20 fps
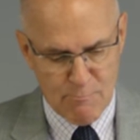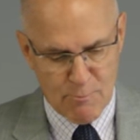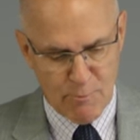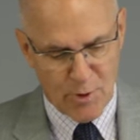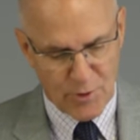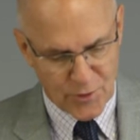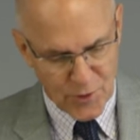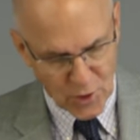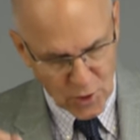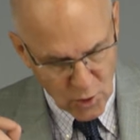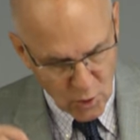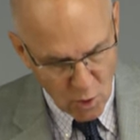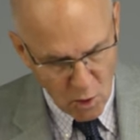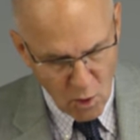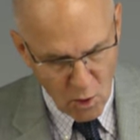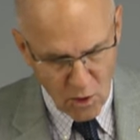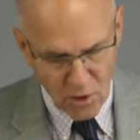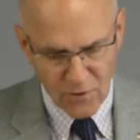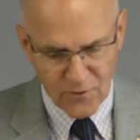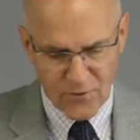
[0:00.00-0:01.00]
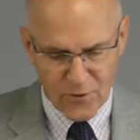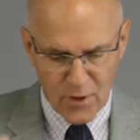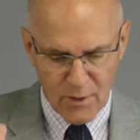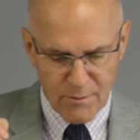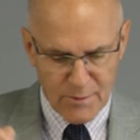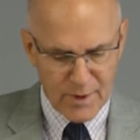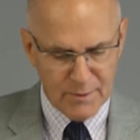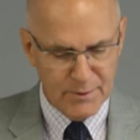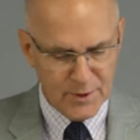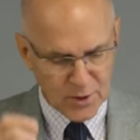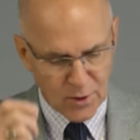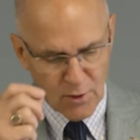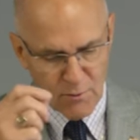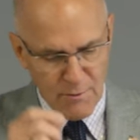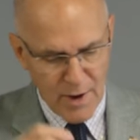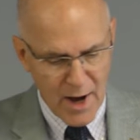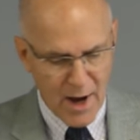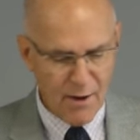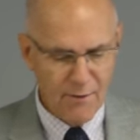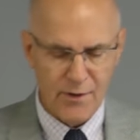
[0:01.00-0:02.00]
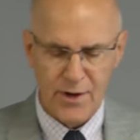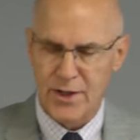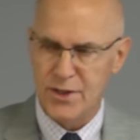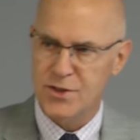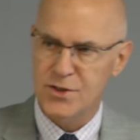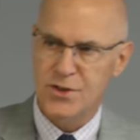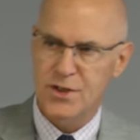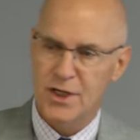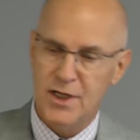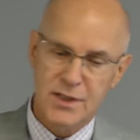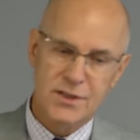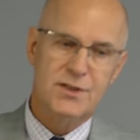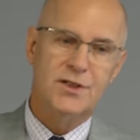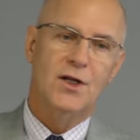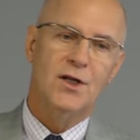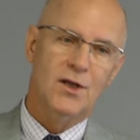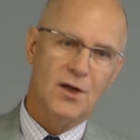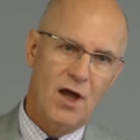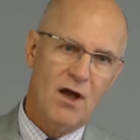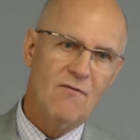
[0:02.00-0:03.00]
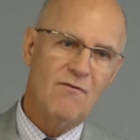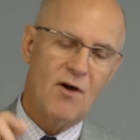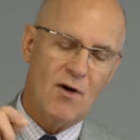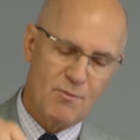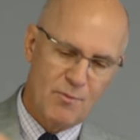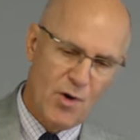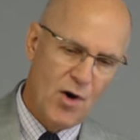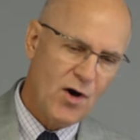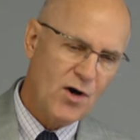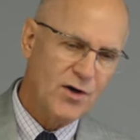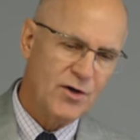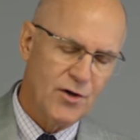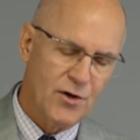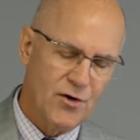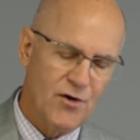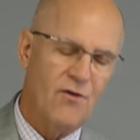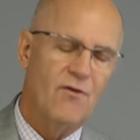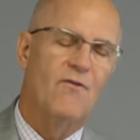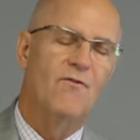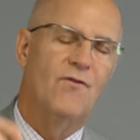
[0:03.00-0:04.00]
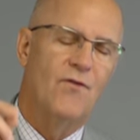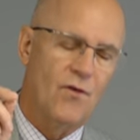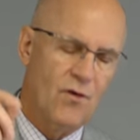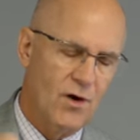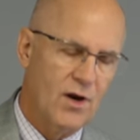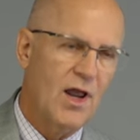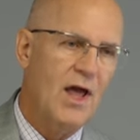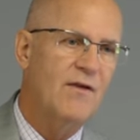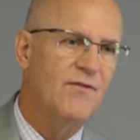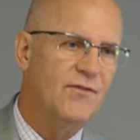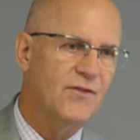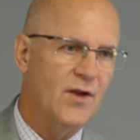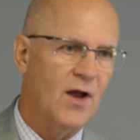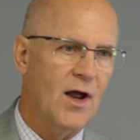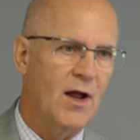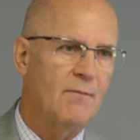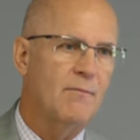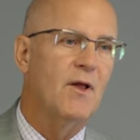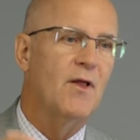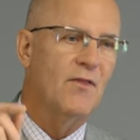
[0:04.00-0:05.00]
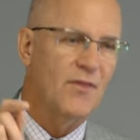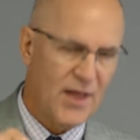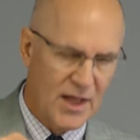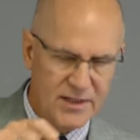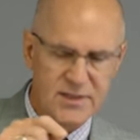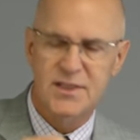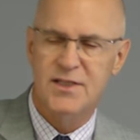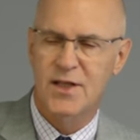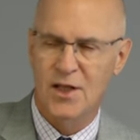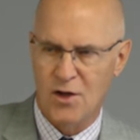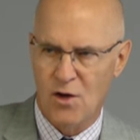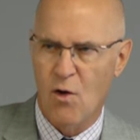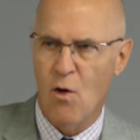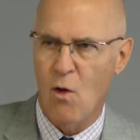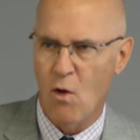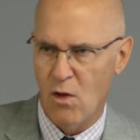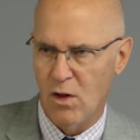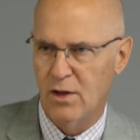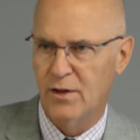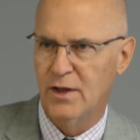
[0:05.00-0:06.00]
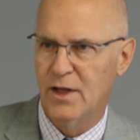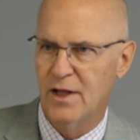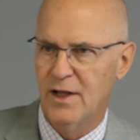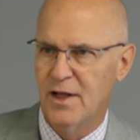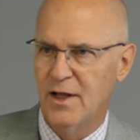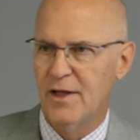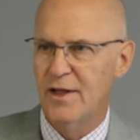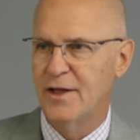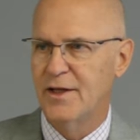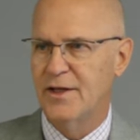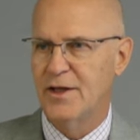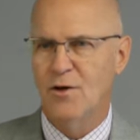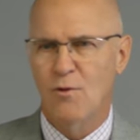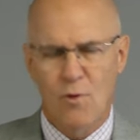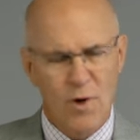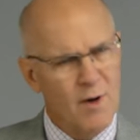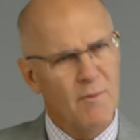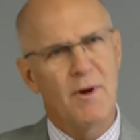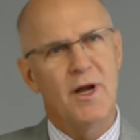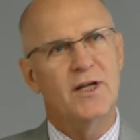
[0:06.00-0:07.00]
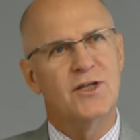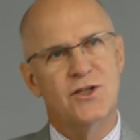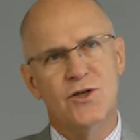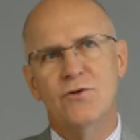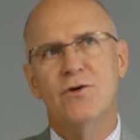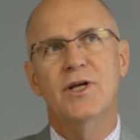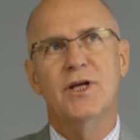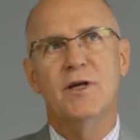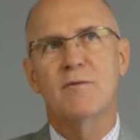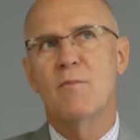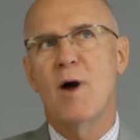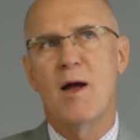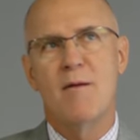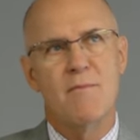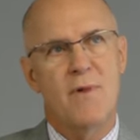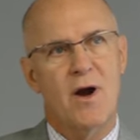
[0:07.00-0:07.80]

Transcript: But the goal for a biblical marriage is to love our partner for a lifetime. That's the goal. You know, what am I doing in my